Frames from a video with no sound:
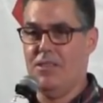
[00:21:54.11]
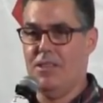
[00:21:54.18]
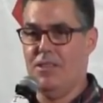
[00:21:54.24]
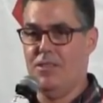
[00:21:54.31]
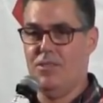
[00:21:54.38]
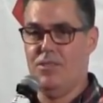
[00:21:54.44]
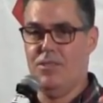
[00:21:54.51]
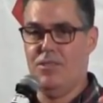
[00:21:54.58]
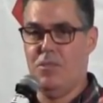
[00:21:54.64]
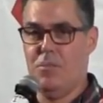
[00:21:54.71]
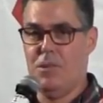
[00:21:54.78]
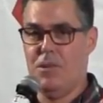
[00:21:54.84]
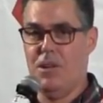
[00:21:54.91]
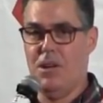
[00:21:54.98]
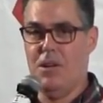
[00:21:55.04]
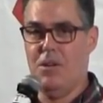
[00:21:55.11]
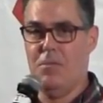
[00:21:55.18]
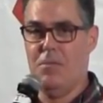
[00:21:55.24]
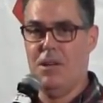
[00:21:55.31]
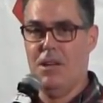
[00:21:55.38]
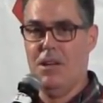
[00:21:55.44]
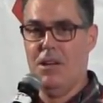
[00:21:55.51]
the
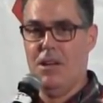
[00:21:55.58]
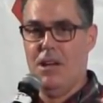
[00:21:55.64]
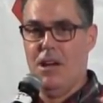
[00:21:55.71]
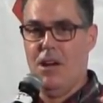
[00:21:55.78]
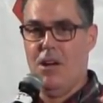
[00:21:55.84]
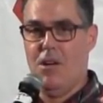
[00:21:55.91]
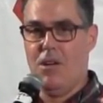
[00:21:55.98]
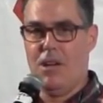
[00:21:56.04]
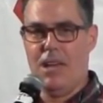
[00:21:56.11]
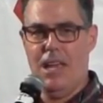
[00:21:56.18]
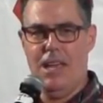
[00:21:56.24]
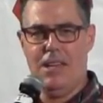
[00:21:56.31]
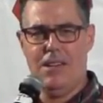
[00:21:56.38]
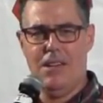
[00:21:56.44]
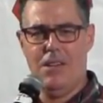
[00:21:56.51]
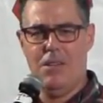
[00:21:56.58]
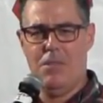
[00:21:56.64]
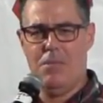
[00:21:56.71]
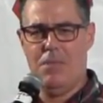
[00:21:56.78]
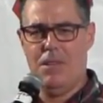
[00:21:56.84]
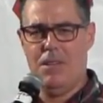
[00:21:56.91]
Superdome, or Kingdom?